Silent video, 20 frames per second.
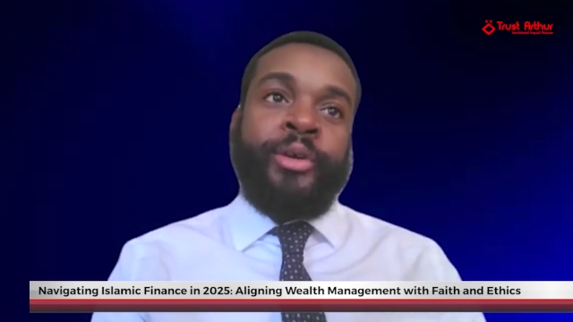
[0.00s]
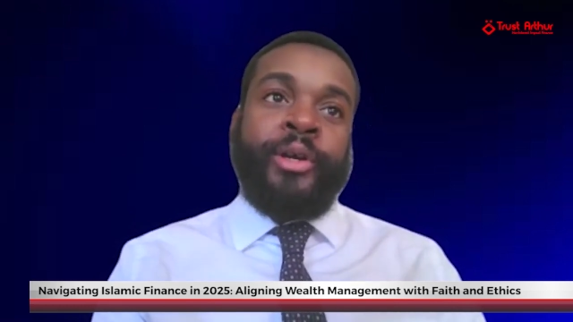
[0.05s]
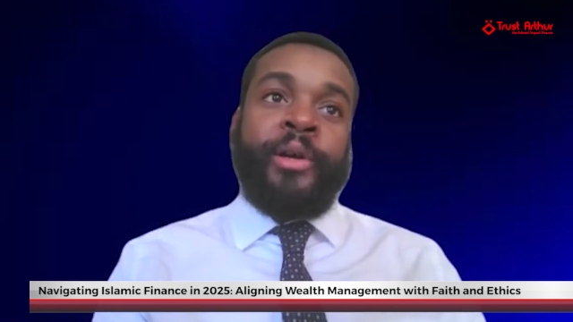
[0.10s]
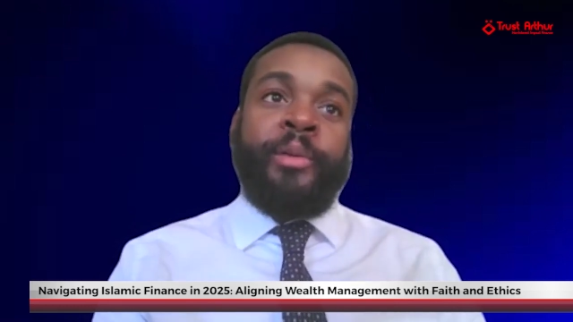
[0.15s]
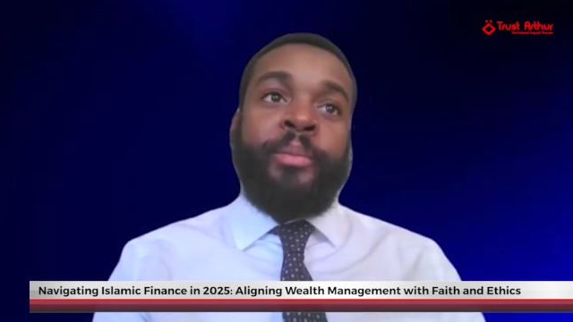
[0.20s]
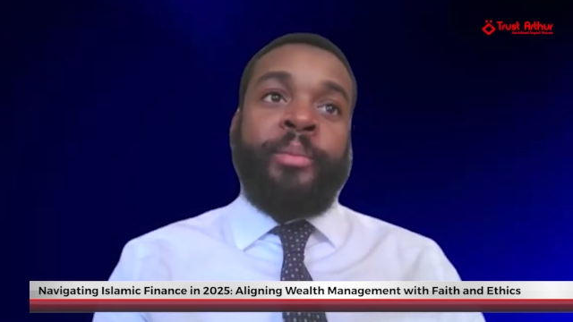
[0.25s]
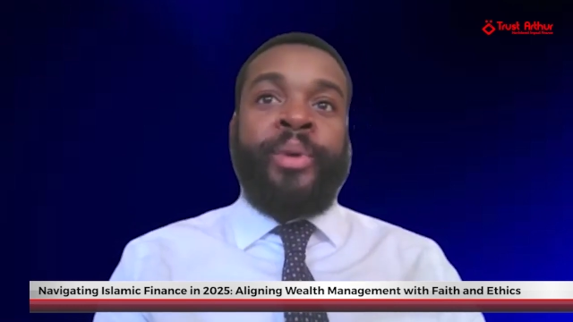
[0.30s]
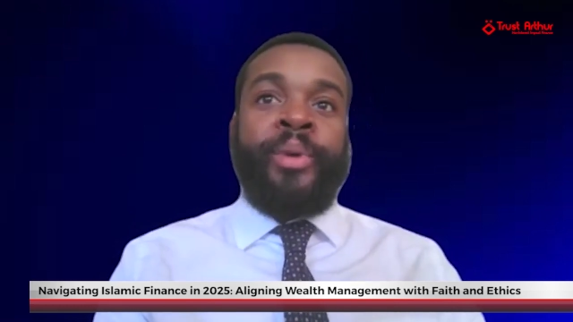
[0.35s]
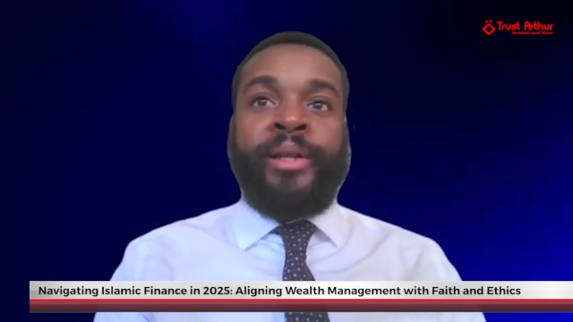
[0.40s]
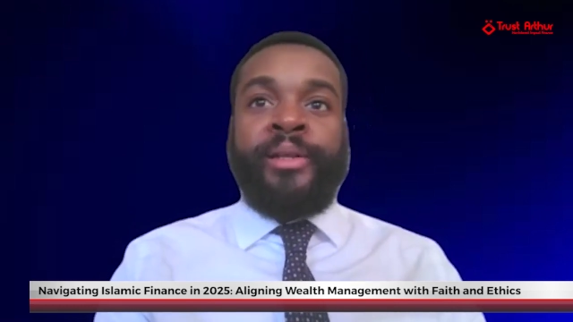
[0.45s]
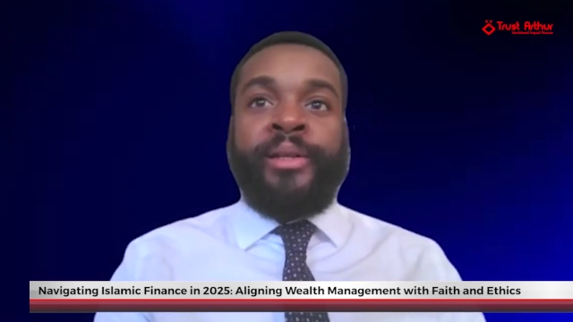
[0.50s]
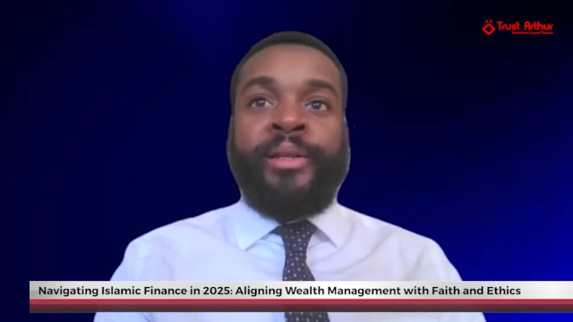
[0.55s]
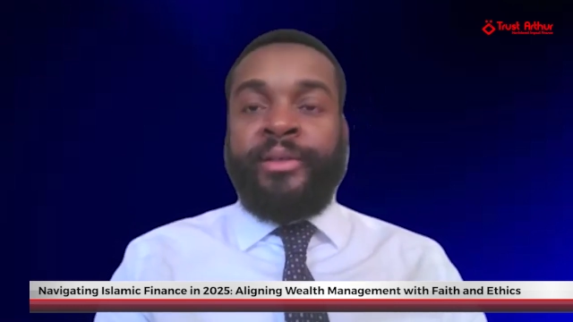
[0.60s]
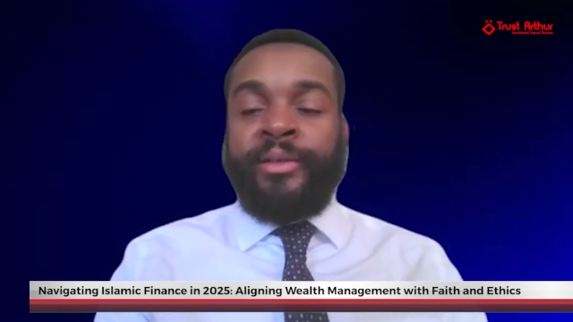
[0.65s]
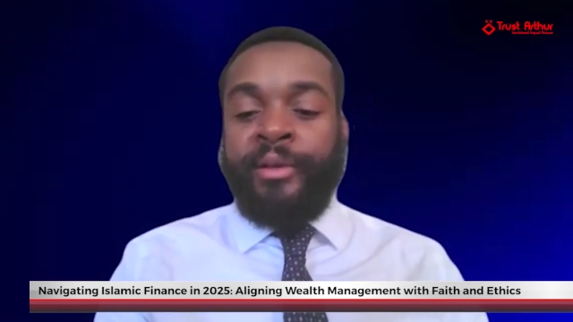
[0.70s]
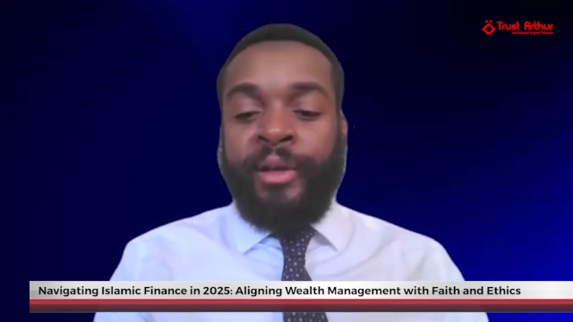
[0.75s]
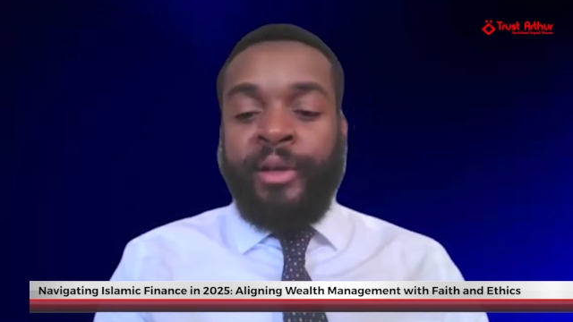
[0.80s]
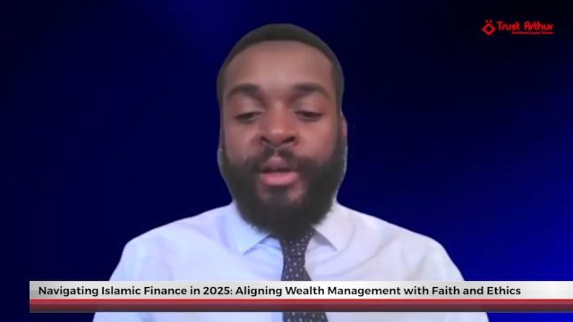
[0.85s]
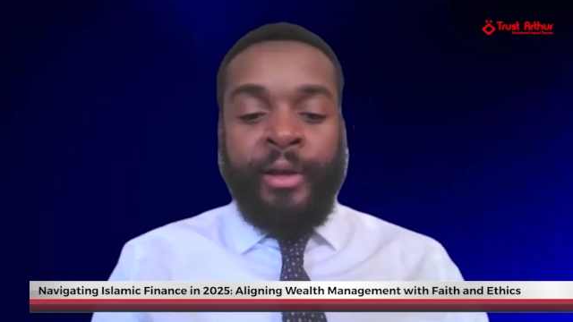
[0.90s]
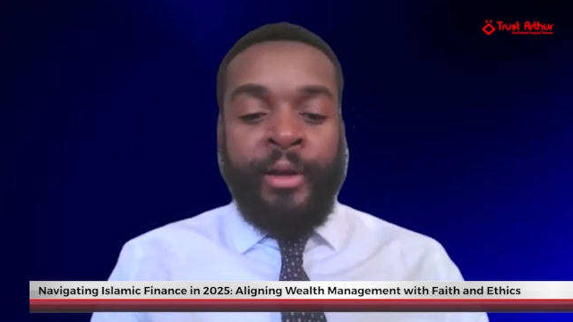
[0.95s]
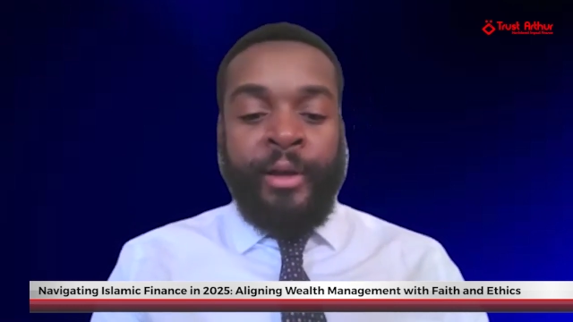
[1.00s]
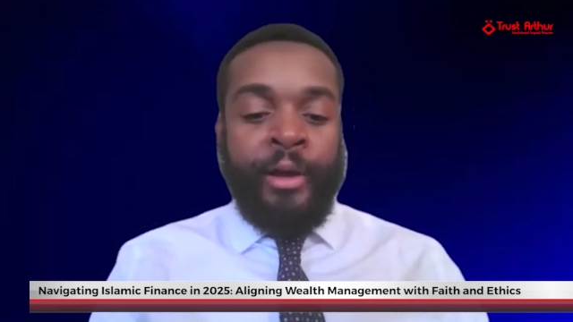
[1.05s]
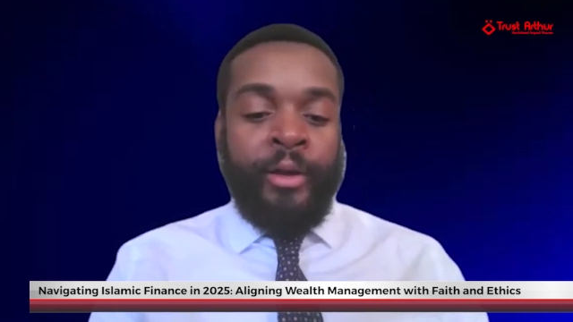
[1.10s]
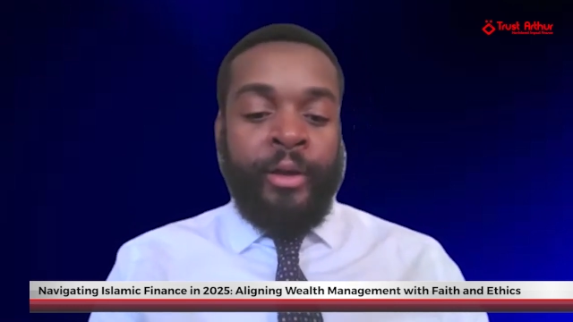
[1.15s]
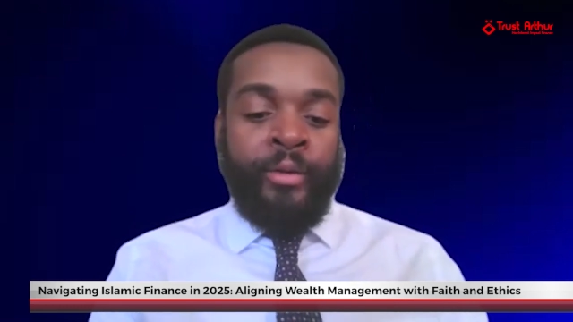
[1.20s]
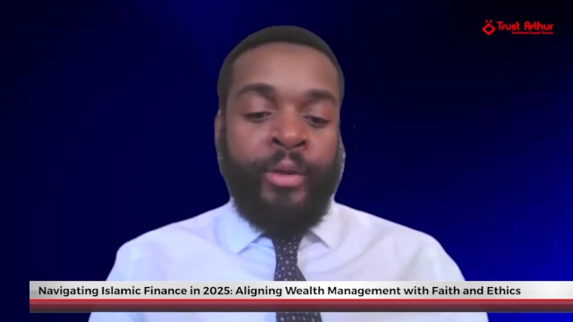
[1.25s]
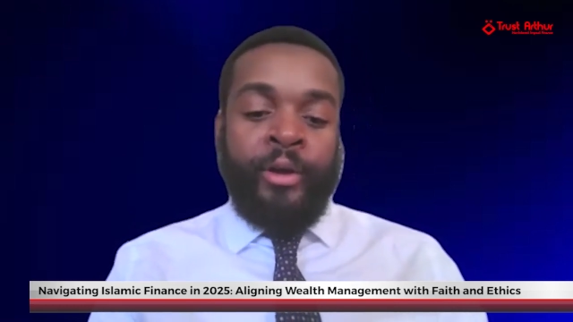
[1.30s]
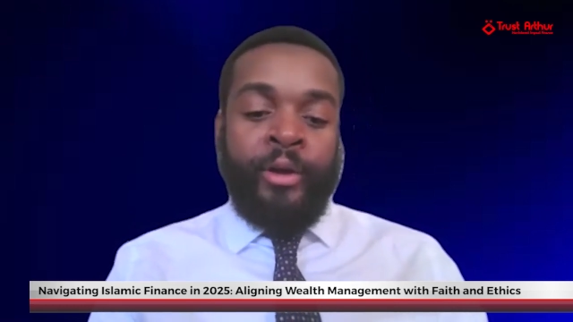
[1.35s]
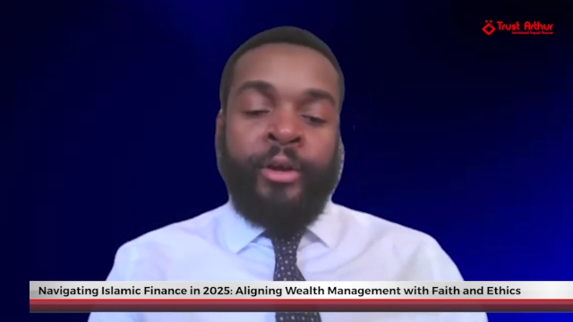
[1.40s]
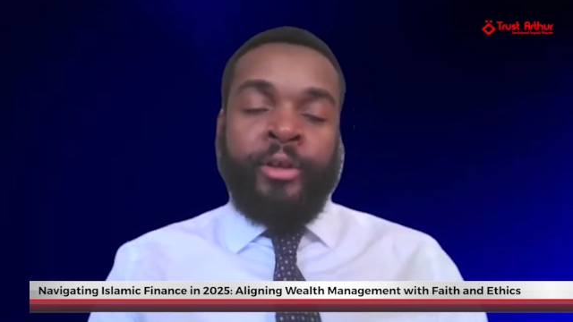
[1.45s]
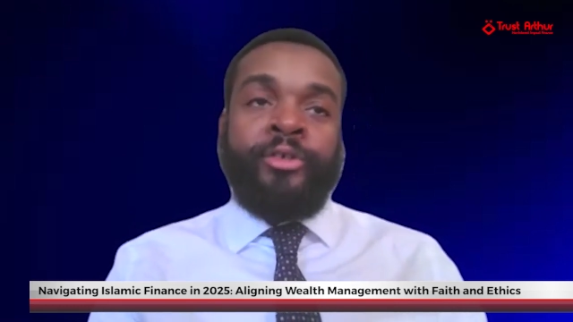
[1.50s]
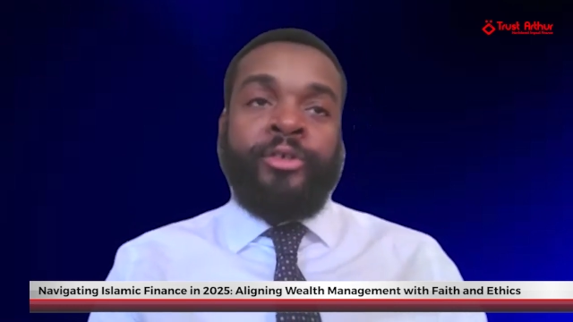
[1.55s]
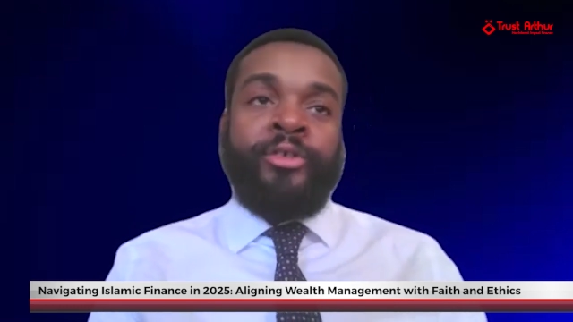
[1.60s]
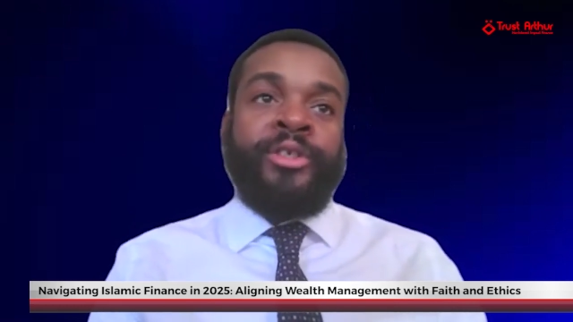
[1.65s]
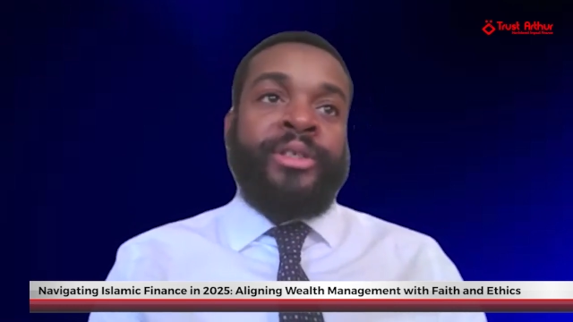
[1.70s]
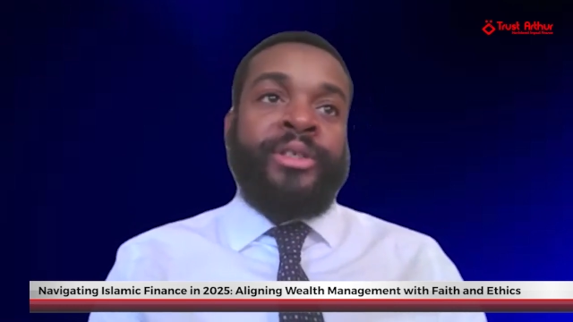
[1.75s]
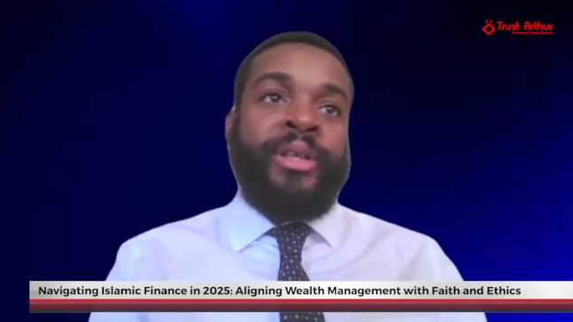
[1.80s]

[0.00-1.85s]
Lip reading: compared to other countries